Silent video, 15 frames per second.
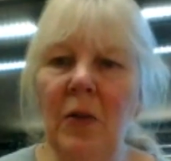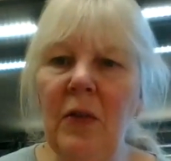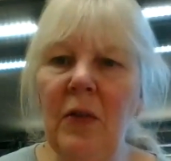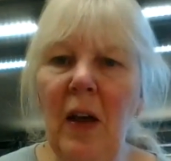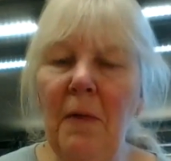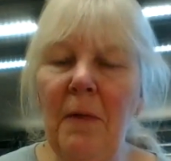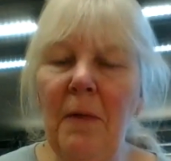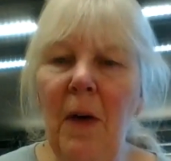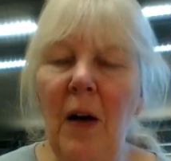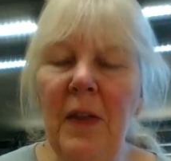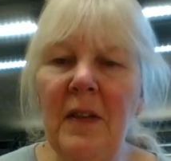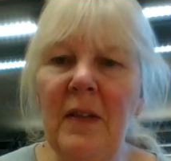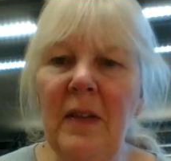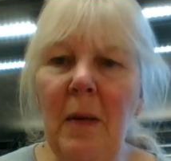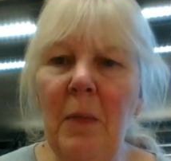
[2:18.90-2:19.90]
so far.
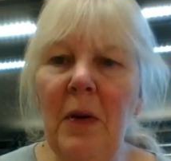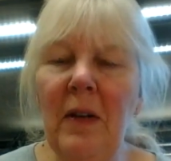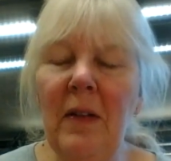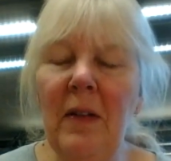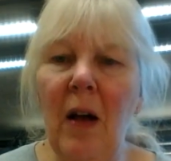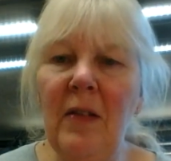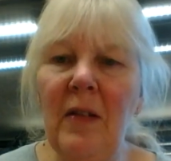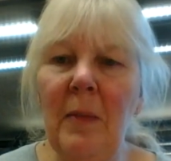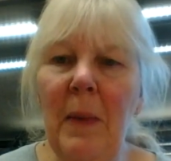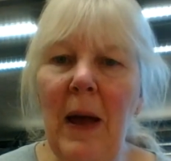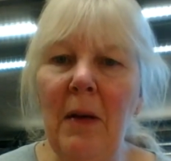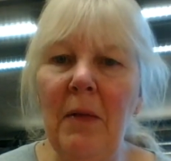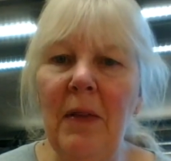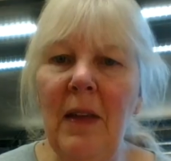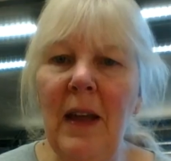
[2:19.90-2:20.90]
Someone's asked
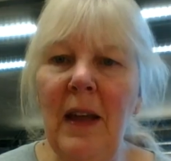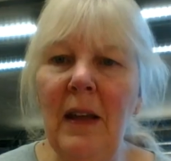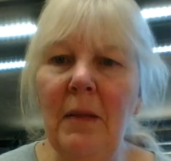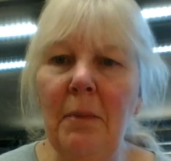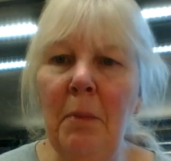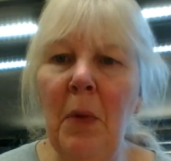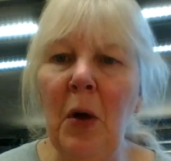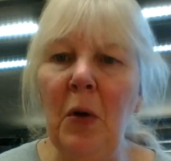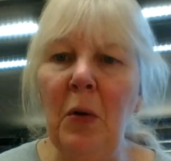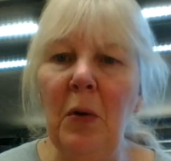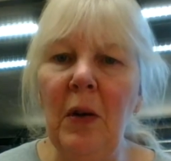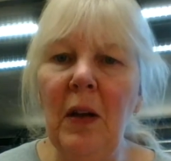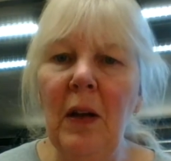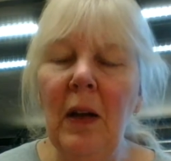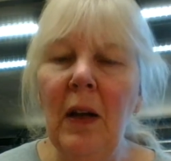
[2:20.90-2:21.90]
about the MOOC.
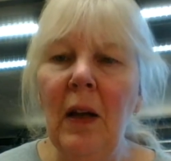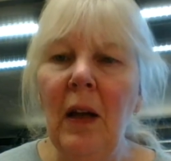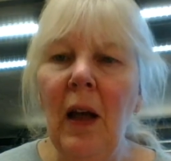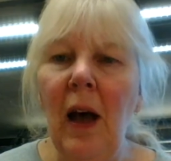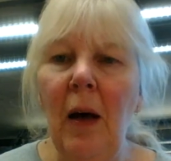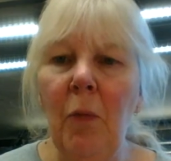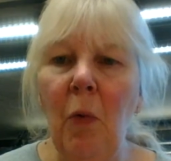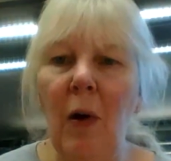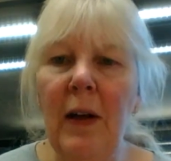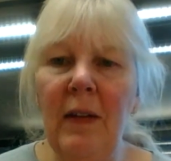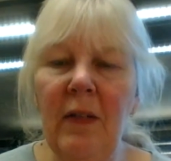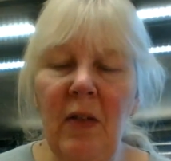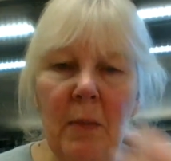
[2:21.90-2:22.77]
What is the